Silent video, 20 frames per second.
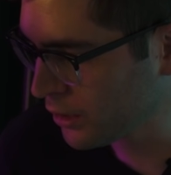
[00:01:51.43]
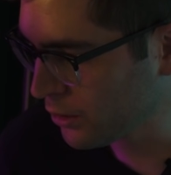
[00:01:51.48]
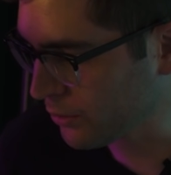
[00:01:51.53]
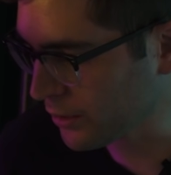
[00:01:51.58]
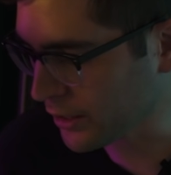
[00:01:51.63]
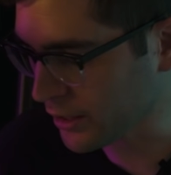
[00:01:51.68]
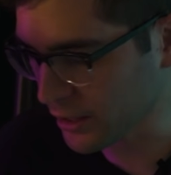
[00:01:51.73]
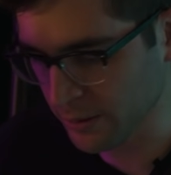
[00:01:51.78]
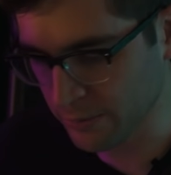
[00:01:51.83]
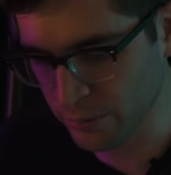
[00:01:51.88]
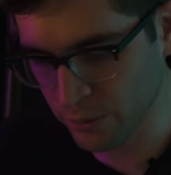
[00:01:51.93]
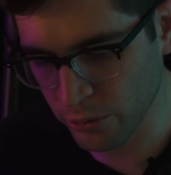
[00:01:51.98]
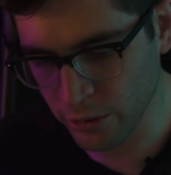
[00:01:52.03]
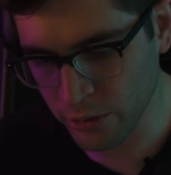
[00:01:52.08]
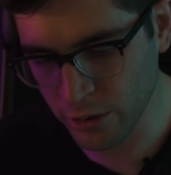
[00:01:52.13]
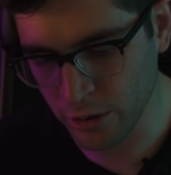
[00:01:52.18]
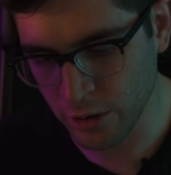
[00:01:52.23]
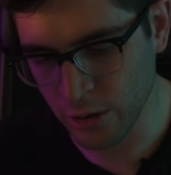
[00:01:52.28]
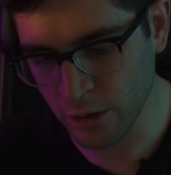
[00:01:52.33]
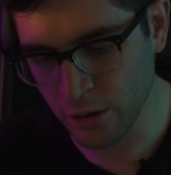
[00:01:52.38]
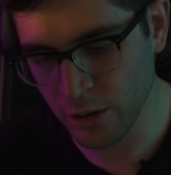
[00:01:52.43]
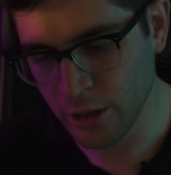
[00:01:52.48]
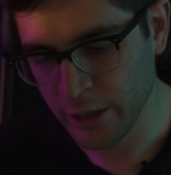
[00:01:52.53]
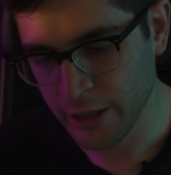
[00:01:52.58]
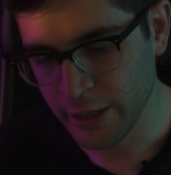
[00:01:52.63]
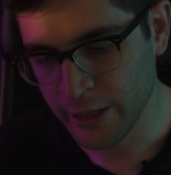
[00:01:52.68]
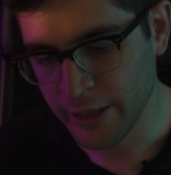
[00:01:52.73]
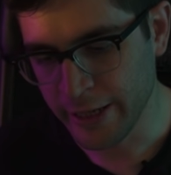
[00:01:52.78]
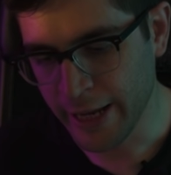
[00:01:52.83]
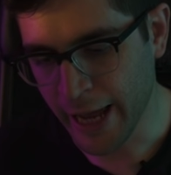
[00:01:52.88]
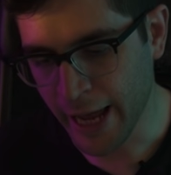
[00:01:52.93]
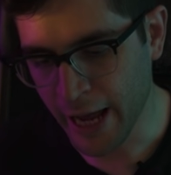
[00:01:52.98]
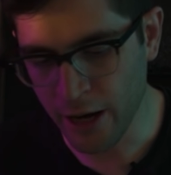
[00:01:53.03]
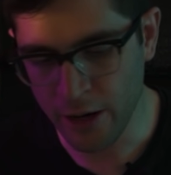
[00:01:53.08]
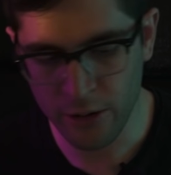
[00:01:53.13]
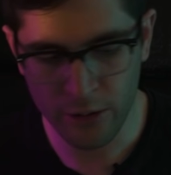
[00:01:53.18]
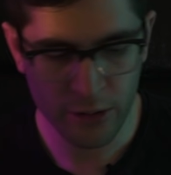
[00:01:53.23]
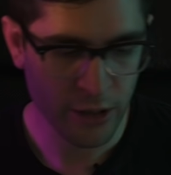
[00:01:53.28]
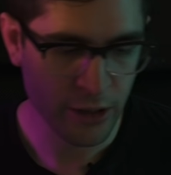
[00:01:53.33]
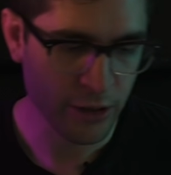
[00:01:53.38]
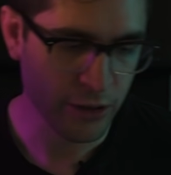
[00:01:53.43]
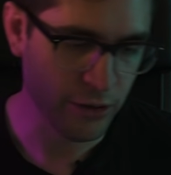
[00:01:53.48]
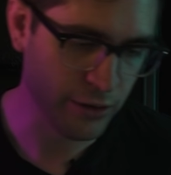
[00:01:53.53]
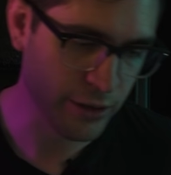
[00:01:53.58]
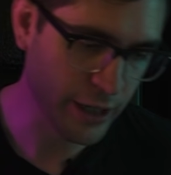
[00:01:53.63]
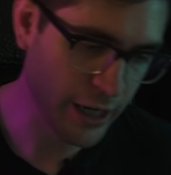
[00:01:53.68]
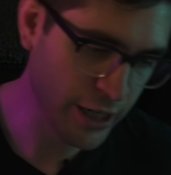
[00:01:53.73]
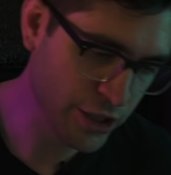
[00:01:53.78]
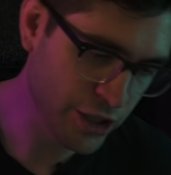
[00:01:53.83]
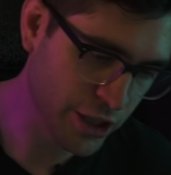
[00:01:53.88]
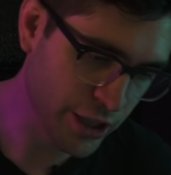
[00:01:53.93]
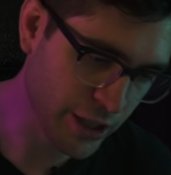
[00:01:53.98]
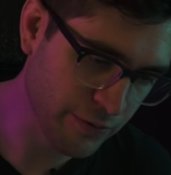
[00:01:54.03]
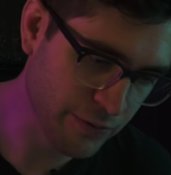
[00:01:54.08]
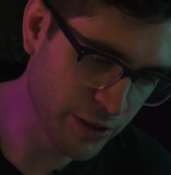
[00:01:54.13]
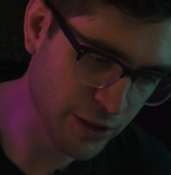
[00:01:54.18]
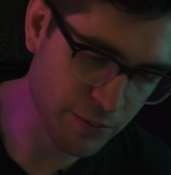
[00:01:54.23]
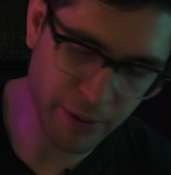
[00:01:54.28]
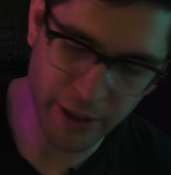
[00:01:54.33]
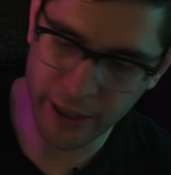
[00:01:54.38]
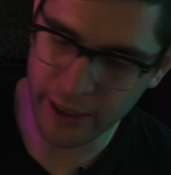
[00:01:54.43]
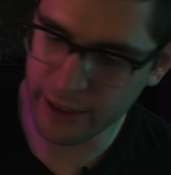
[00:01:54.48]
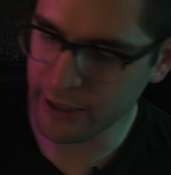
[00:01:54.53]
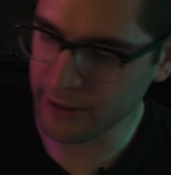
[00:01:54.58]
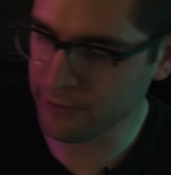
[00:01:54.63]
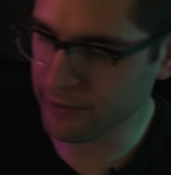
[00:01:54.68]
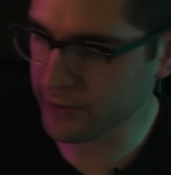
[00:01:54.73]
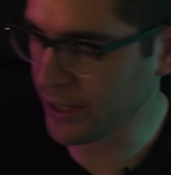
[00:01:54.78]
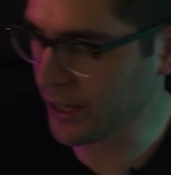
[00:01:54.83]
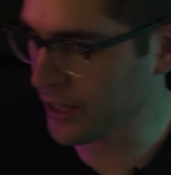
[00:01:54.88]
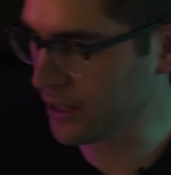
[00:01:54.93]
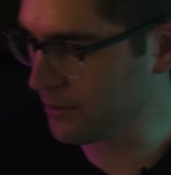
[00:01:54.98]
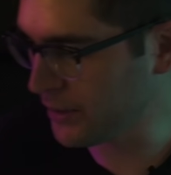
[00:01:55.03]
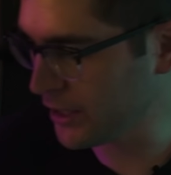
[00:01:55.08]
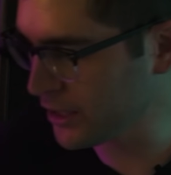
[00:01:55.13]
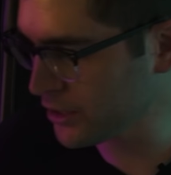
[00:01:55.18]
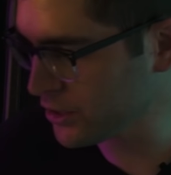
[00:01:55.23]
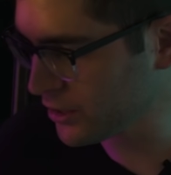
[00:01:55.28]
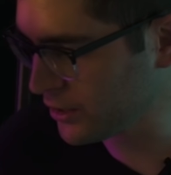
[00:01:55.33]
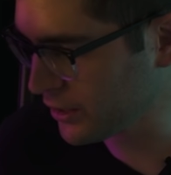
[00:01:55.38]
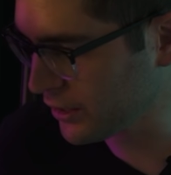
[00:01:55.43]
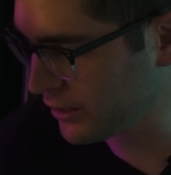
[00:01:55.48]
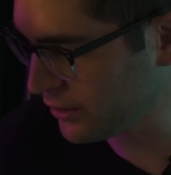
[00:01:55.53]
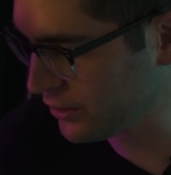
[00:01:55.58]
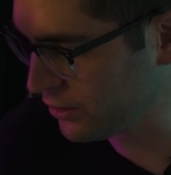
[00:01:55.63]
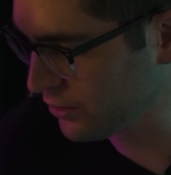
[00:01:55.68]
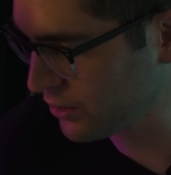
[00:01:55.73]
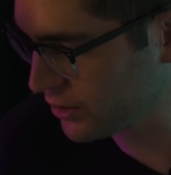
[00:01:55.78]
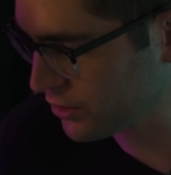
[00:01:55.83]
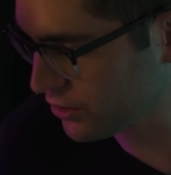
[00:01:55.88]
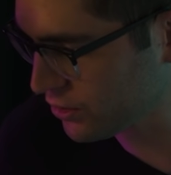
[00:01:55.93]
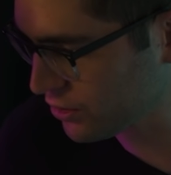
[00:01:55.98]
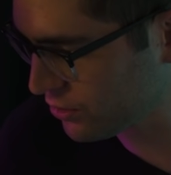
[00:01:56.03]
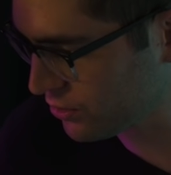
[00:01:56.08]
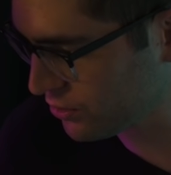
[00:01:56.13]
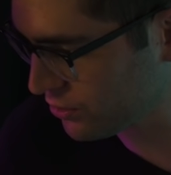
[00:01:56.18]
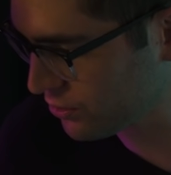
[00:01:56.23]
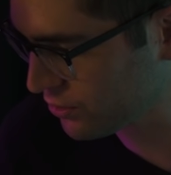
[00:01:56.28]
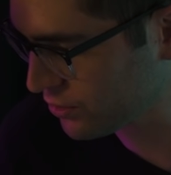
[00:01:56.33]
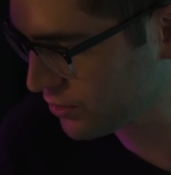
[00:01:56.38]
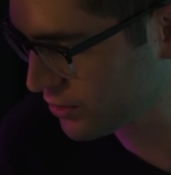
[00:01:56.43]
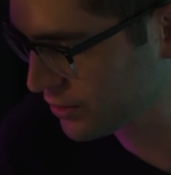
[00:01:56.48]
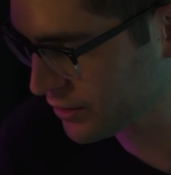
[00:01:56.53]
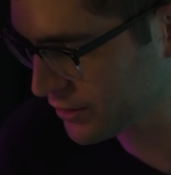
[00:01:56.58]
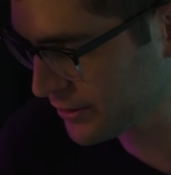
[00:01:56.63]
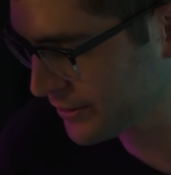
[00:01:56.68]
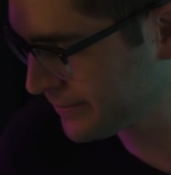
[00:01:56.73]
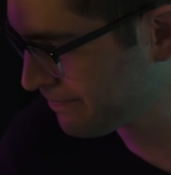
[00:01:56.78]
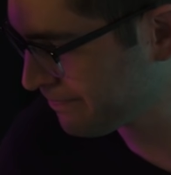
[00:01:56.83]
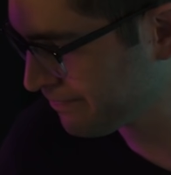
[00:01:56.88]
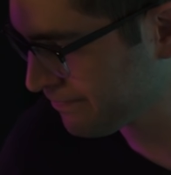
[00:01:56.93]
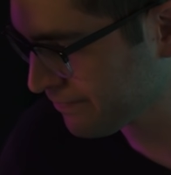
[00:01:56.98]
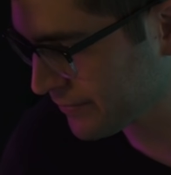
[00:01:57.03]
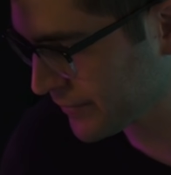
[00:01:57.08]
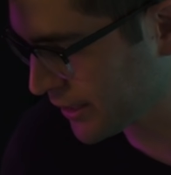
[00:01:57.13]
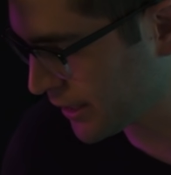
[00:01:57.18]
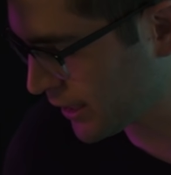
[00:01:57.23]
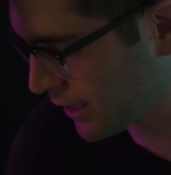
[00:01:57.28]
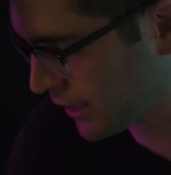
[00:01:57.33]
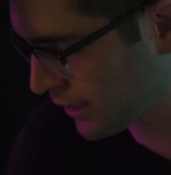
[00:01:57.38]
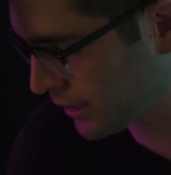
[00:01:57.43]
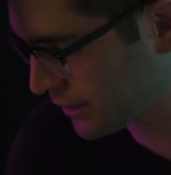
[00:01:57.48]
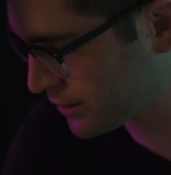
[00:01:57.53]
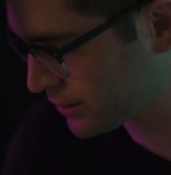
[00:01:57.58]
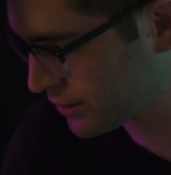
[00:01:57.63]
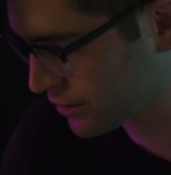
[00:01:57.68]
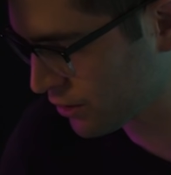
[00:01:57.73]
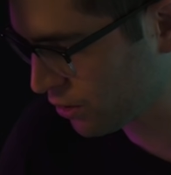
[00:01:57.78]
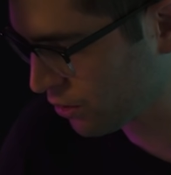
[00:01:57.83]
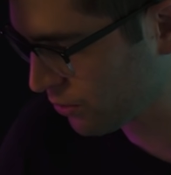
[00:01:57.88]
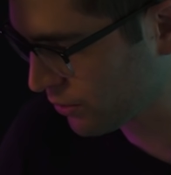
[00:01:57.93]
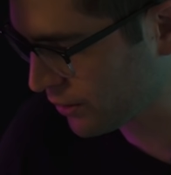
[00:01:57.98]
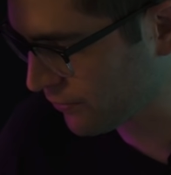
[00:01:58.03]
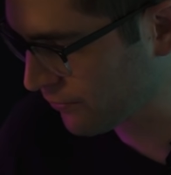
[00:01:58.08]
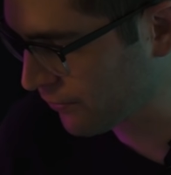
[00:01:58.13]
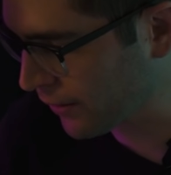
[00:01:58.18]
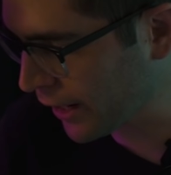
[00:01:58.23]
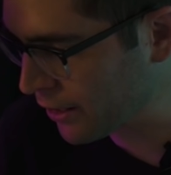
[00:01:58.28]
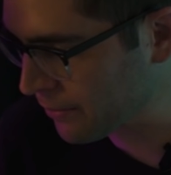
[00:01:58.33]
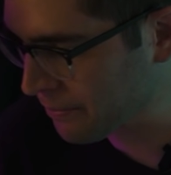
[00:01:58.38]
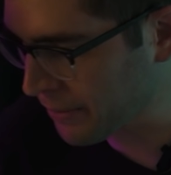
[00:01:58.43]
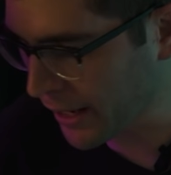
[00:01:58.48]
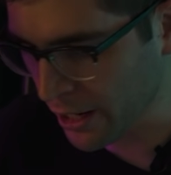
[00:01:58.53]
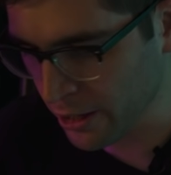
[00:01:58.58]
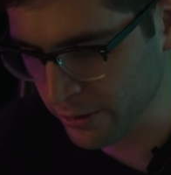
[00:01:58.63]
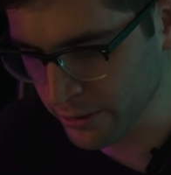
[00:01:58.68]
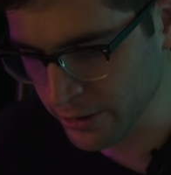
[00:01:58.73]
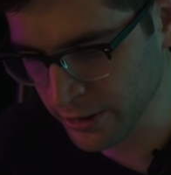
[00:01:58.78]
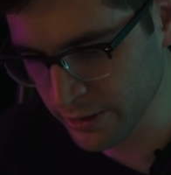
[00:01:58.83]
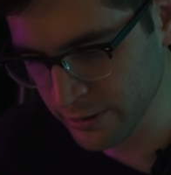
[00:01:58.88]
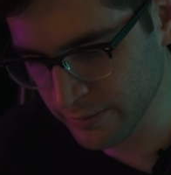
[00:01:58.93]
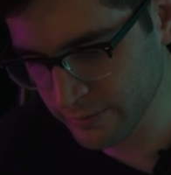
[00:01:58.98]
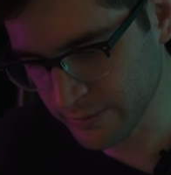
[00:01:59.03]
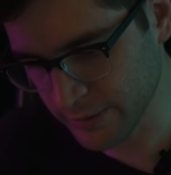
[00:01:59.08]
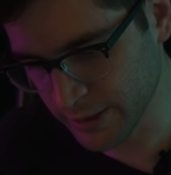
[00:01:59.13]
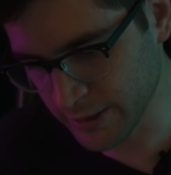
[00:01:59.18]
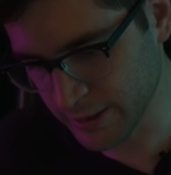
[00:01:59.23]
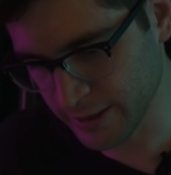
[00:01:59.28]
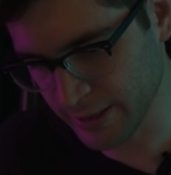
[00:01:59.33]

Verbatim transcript: When I click Portal, now your Night Shift is playing a different animation and you can choose, let's go with Firepower. This